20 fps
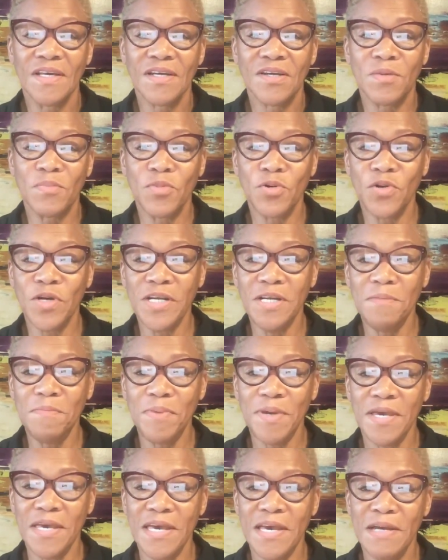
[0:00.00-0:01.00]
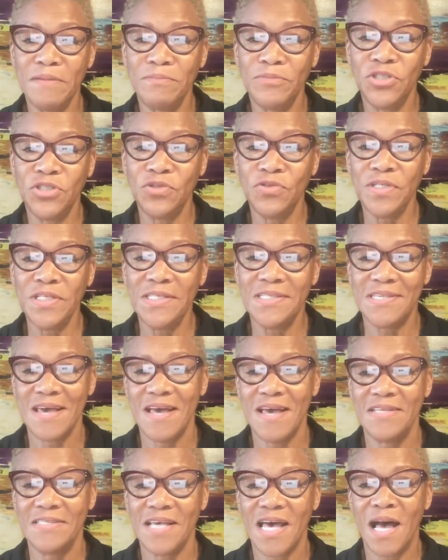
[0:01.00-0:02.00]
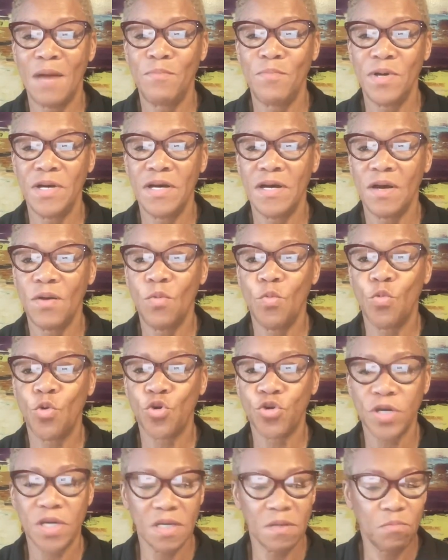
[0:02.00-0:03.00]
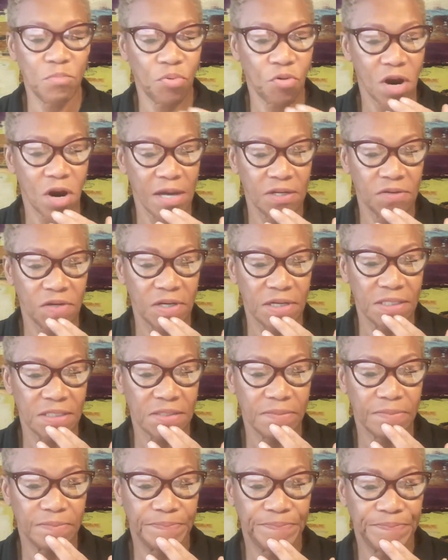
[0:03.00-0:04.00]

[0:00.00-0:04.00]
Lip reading: Good morning, Pam. Judy says, I'm a work in progress.